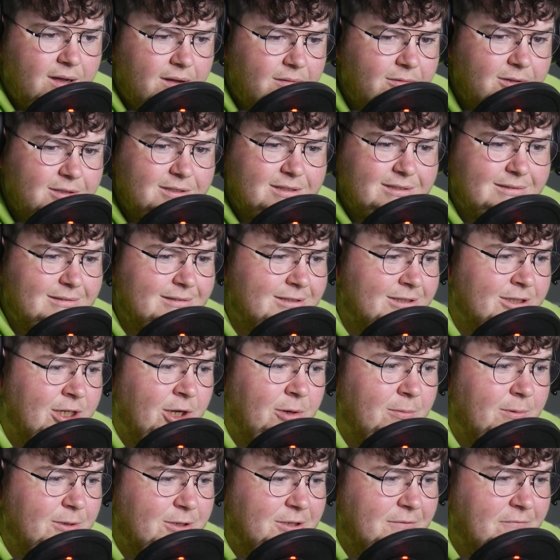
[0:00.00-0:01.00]
What's
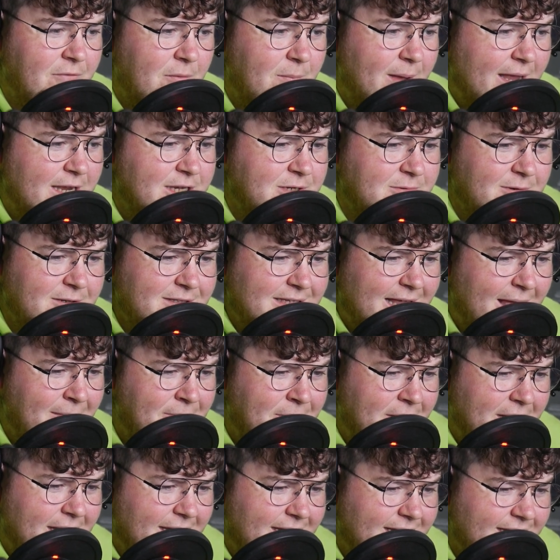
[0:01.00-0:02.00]
too much information? What's
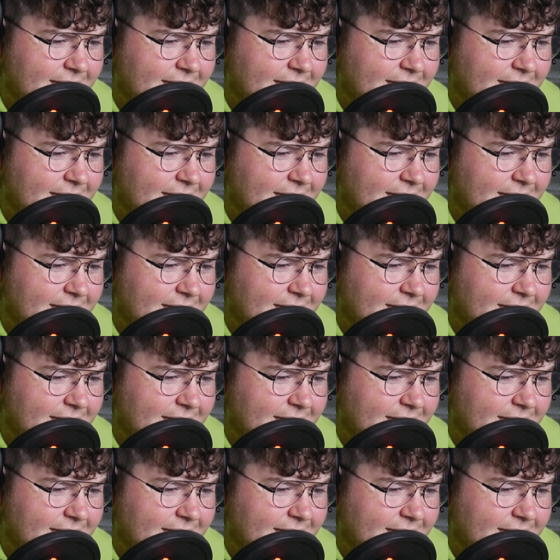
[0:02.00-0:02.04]
happening?